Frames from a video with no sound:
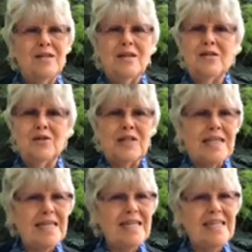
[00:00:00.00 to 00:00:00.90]
into your
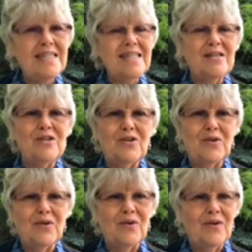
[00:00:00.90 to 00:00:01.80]
knees, into
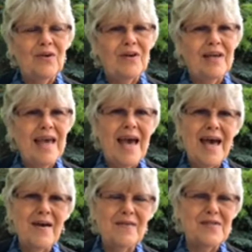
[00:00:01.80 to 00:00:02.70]
your
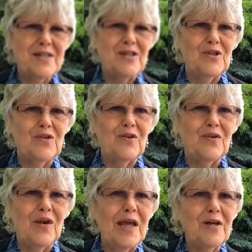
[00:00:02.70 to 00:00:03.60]
calves, into your
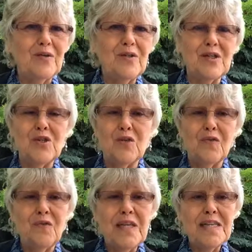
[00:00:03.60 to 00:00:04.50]
ankles, into your
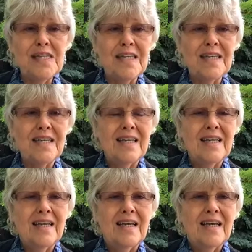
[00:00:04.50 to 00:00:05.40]
feet.
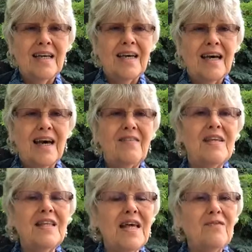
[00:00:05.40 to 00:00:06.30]
And
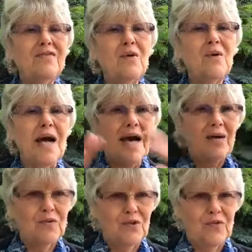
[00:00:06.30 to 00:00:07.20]
then let it flow out
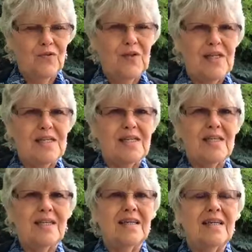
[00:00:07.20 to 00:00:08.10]
your feet.
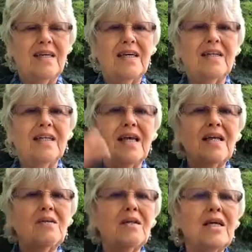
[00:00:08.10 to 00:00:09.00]
And let it
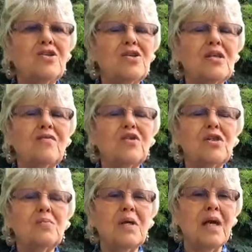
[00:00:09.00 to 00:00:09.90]
let yourself
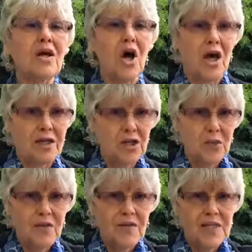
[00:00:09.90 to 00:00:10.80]
just be a conduit
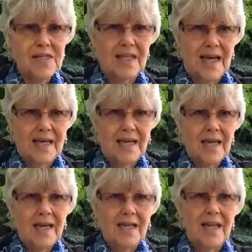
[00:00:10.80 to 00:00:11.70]
of this light,
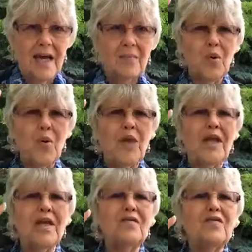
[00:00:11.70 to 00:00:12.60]
light pouring
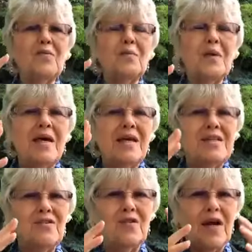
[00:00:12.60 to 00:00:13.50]
in from
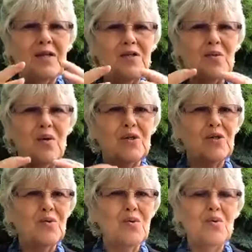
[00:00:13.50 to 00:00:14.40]
divine source
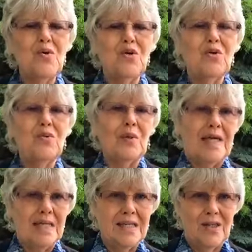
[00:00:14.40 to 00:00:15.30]
through you
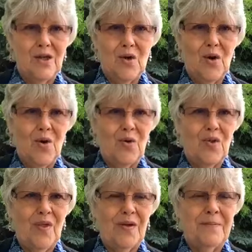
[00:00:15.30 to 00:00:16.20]
into the earth.